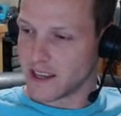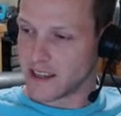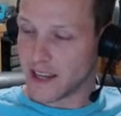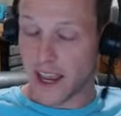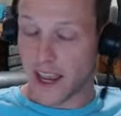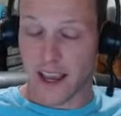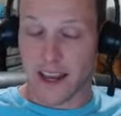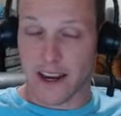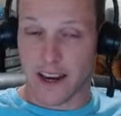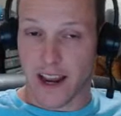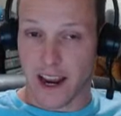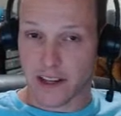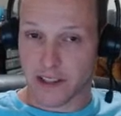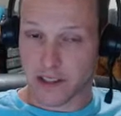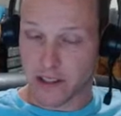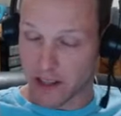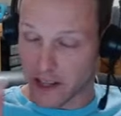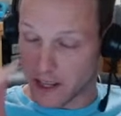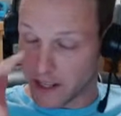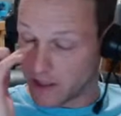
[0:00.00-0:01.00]
Yeah, and
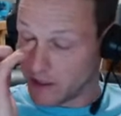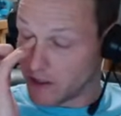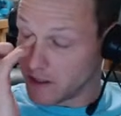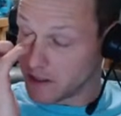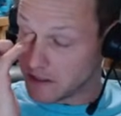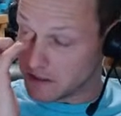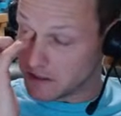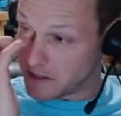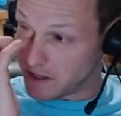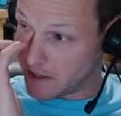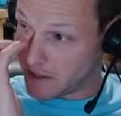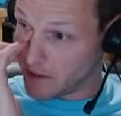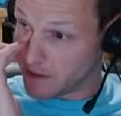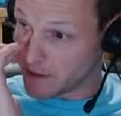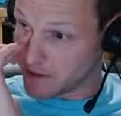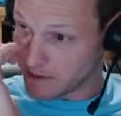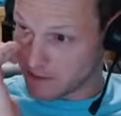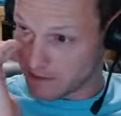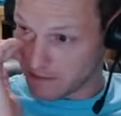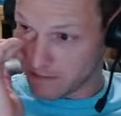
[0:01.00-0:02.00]
actually it
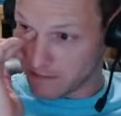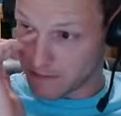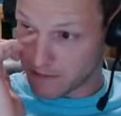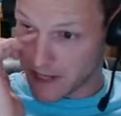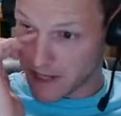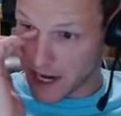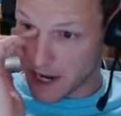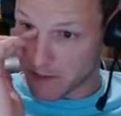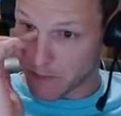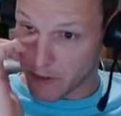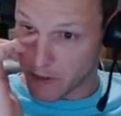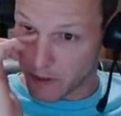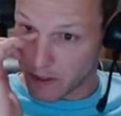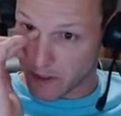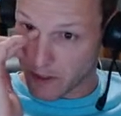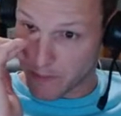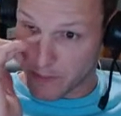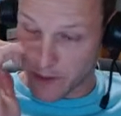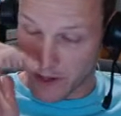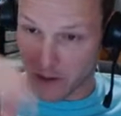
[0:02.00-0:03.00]
looks damn good
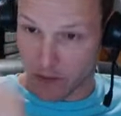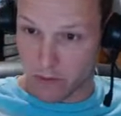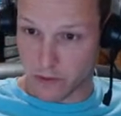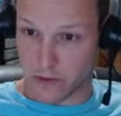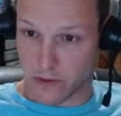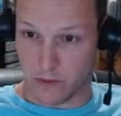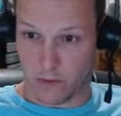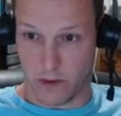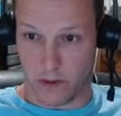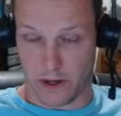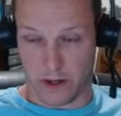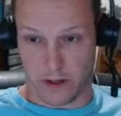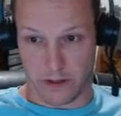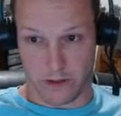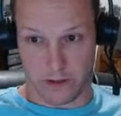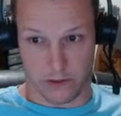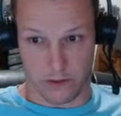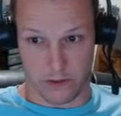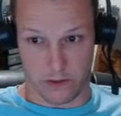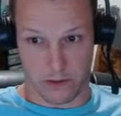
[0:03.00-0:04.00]
compared to what it
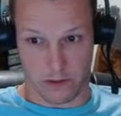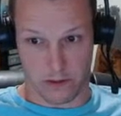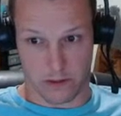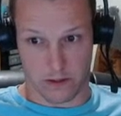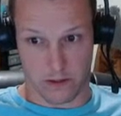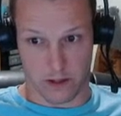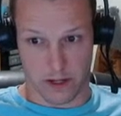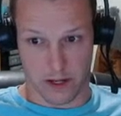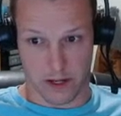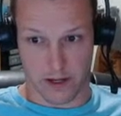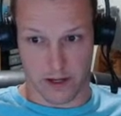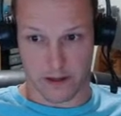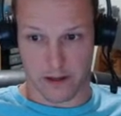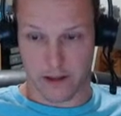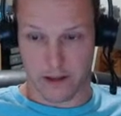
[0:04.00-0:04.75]
used to look like.